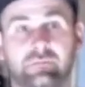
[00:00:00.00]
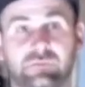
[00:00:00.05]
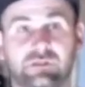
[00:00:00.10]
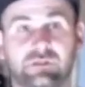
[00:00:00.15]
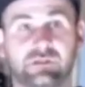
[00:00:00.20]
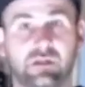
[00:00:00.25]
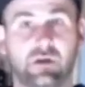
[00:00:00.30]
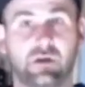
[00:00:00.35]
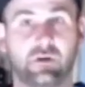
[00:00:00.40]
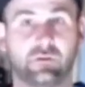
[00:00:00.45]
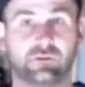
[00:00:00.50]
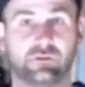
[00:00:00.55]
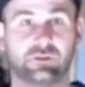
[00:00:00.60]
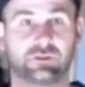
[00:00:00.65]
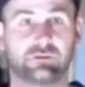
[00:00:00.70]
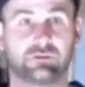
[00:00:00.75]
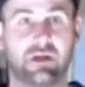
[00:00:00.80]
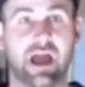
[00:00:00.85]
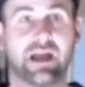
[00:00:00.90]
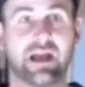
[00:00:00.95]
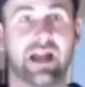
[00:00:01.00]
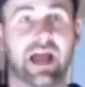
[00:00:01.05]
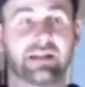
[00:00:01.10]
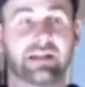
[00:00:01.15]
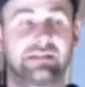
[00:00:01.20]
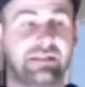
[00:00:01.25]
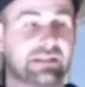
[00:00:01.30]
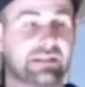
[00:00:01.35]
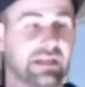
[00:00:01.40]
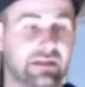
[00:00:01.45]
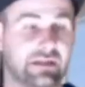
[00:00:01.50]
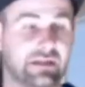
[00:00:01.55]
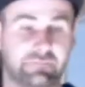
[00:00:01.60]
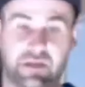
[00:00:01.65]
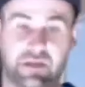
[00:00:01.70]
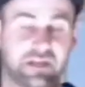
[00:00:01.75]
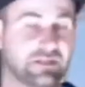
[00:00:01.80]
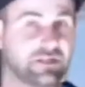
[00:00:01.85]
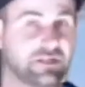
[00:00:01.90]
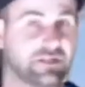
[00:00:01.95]
So try not to get
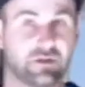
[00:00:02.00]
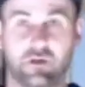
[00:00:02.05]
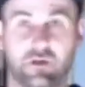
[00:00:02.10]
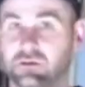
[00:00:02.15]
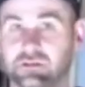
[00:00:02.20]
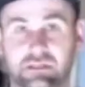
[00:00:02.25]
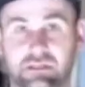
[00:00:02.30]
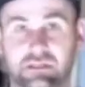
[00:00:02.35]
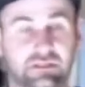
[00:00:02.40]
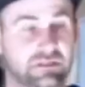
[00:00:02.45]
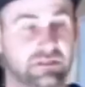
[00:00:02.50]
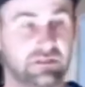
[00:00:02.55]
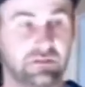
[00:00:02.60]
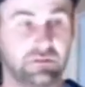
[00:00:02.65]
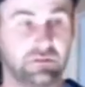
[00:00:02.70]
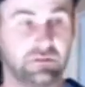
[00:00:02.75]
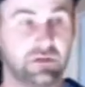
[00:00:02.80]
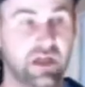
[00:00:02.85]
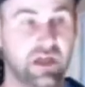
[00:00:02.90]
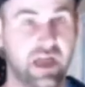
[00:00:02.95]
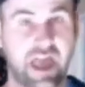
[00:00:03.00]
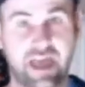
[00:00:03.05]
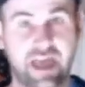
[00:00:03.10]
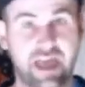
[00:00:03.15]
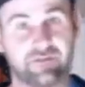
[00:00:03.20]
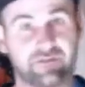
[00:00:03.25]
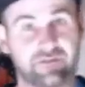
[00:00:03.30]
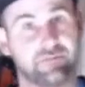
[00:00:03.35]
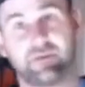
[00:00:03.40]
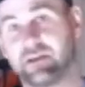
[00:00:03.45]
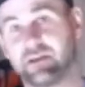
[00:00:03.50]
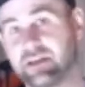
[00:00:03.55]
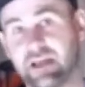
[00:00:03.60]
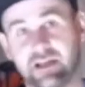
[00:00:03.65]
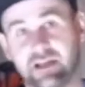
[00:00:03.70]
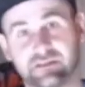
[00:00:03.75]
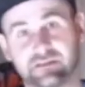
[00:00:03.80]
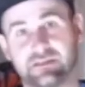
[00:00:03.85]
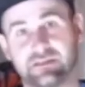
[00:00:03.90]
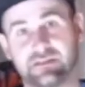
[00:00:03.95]
pigeonholed into everybody
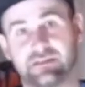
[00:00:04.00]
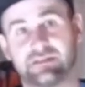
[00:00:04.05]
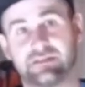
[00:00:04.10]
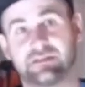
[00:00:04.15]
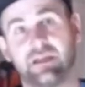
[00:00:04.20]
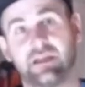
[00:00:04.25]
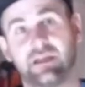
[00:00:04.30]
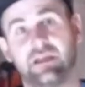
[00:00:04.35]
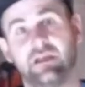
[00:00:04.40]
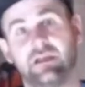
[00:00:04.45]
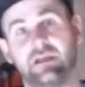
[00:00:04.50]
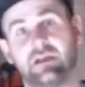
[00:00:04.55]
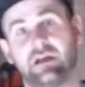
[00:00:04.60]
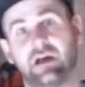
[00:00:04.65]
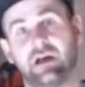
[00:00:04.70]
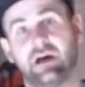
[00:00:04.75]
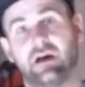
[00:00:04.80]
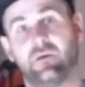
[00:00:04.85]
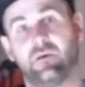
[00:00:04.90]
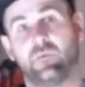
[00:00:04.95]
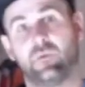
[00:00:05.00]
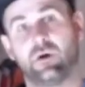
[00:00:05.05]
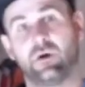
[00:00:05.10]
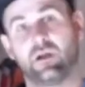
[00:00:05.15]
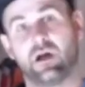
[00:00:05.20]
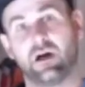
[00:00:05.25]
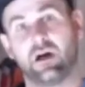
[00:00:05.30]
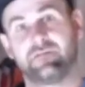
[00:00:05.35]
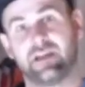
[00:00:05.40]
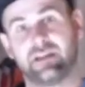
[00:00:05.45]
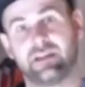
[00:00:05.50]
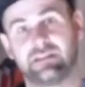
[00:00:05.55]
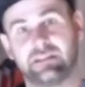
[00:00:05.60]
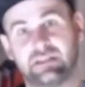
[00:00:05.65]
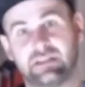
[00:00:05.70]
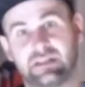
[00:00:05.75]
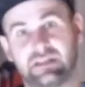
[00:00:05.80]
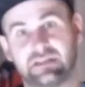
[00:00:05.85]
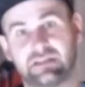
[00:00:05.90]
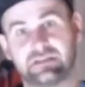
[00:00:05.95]
else's one-off
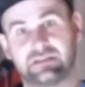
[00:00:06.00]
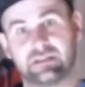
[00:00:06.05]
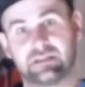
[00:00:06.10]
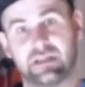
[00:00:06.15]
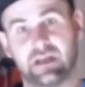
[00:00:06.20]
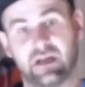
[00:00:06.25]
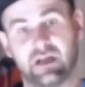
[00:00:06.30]
ideas.